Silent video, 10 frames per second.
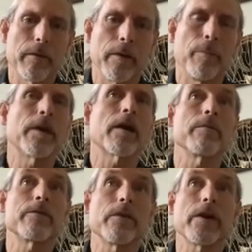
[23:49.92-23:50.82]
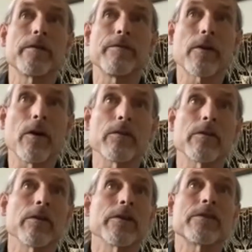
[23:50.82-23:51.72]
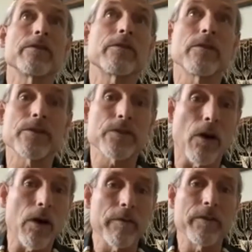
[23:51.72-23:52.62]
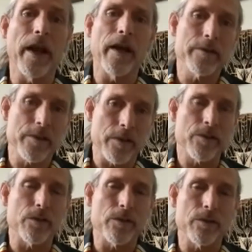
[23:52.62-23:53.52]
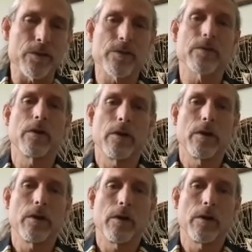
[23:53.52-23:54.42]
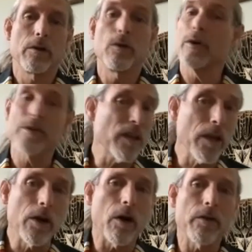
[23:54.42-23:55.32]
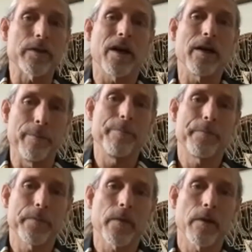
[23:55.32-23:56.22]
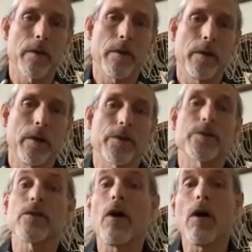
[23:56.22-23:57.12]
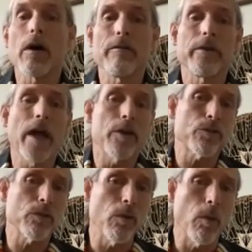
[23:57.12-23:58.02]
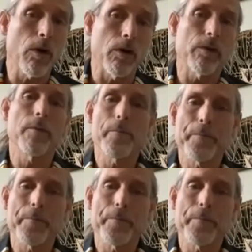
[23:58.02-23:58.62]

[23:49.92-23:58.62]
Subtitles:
it becomes very difficult to listen to the song of the ancestors who are singing all the time, the song of the natural world.